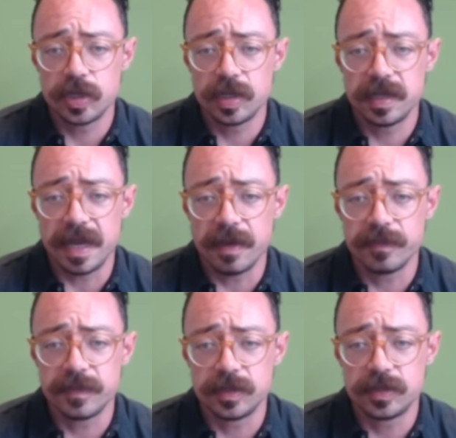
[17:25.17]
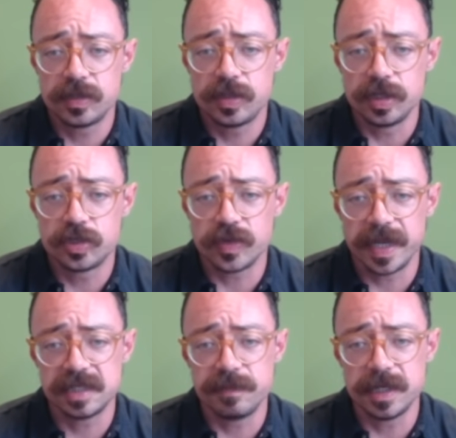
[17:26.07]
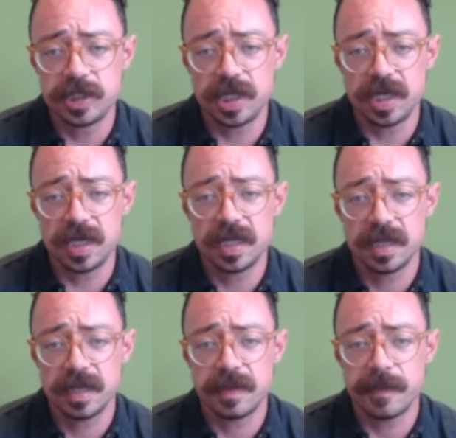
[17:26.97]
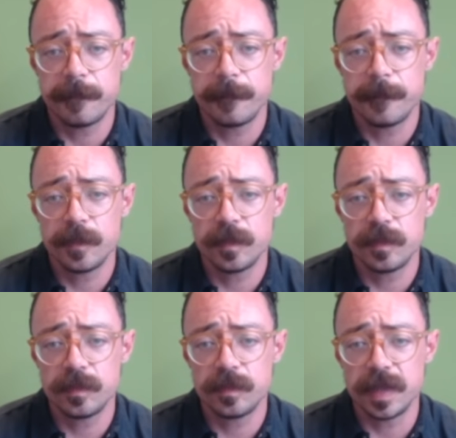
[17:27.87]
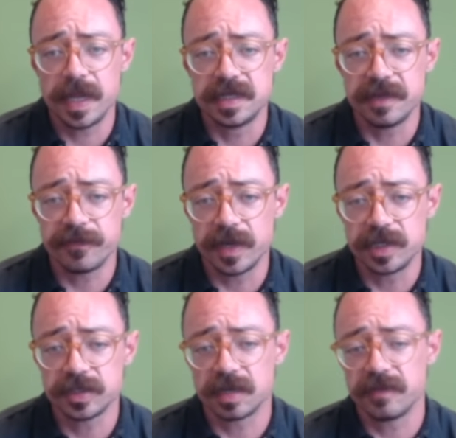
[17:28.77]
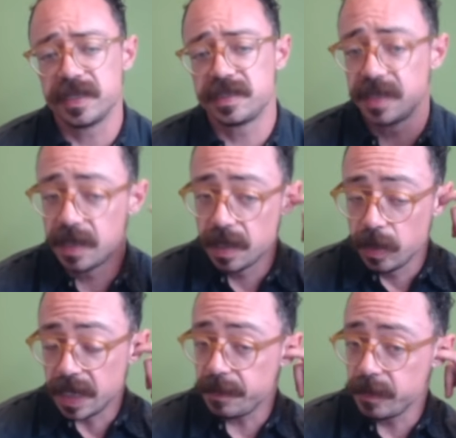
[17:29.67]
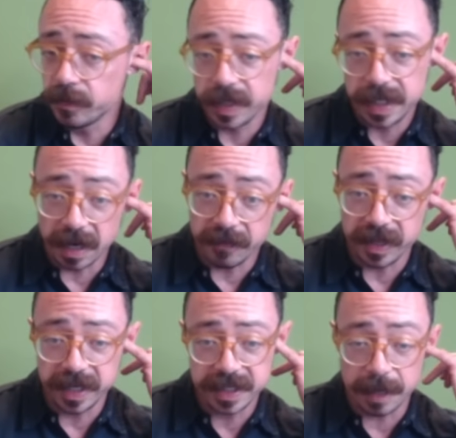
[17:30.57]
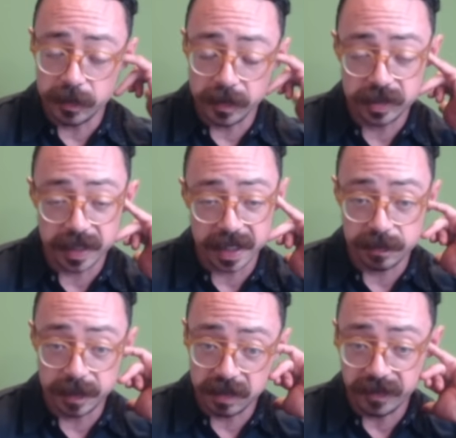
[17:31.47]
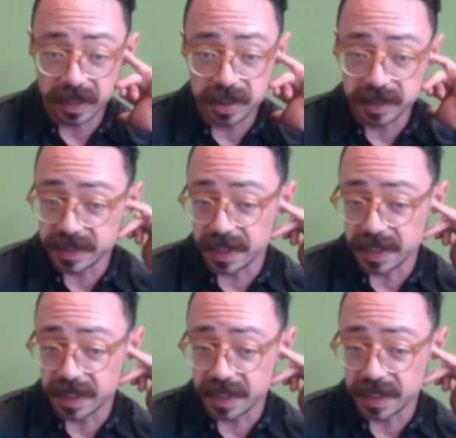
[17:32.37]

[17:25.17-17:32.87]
Now the transmission and differential service, got to be really careful anytime you're doing transmission flushes, as I